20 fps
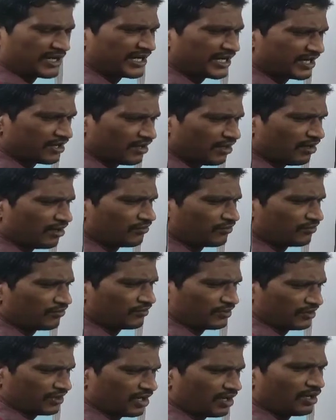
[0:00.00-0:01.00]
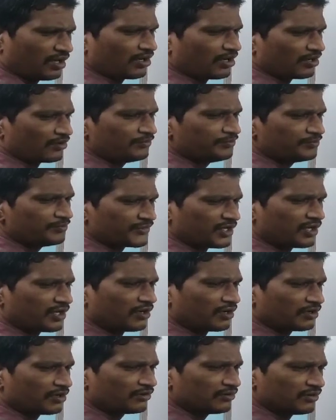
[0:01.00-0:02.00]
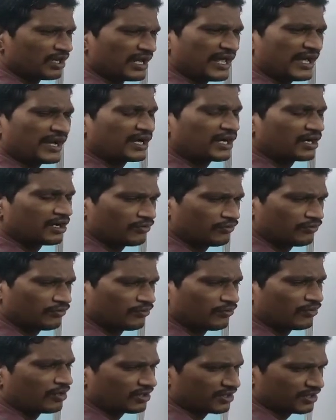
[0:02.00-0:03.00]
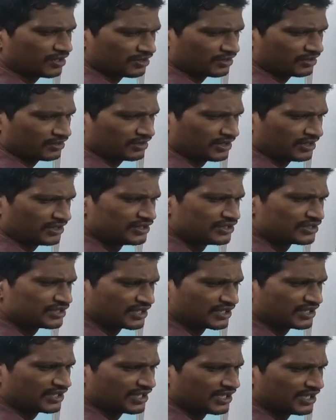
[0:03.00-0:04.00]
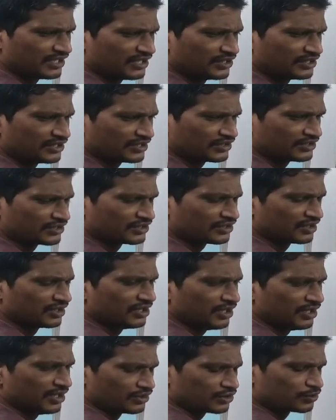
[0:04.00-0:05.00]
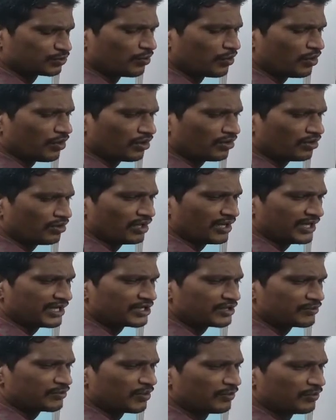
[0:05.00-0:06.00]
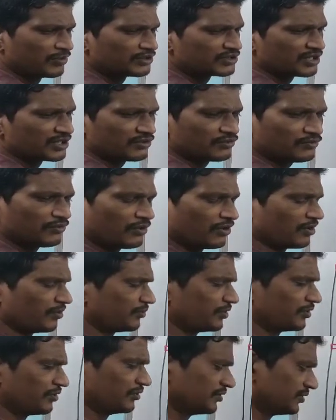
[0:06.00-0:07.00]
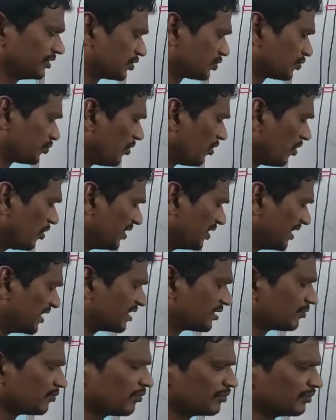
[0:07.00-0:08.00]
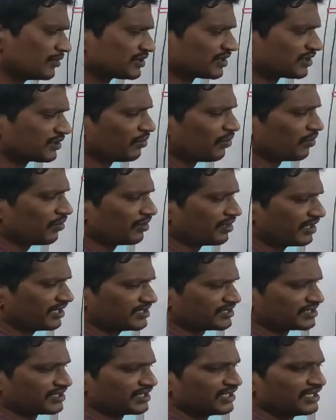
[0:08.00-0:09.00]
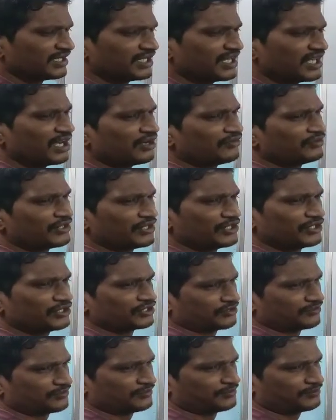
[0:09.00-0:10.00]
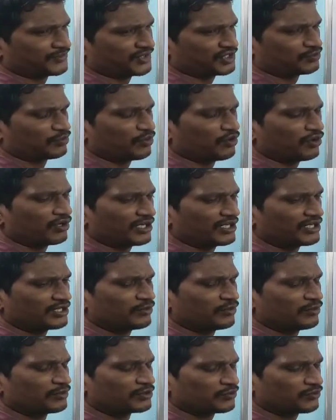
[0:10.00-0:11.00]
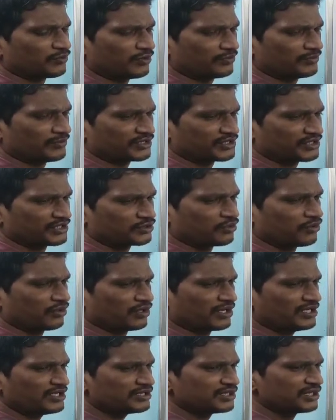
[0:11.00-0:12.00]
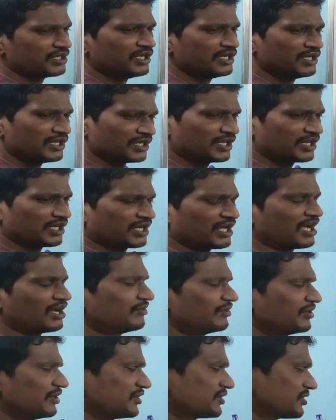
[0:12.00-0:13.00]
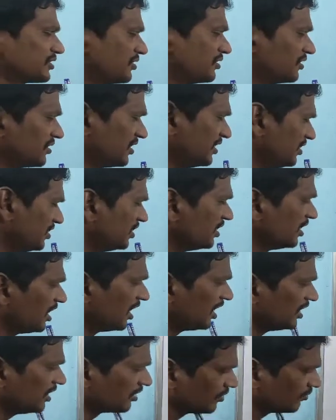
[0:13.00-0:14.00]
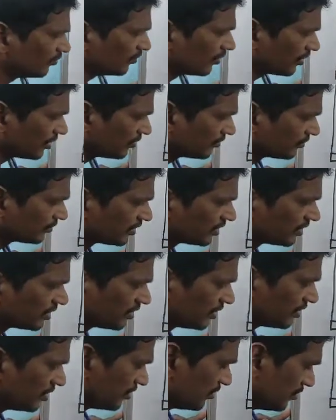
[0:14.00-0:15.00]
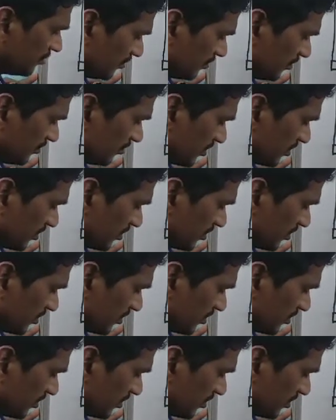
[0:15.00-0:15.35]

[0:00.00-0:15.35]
break of column or lack of water in certain conditions, small air bubbles are formed. The small air bubbles are called as cavitation. The small air bubbles formation is called as cavitation, right? And one of the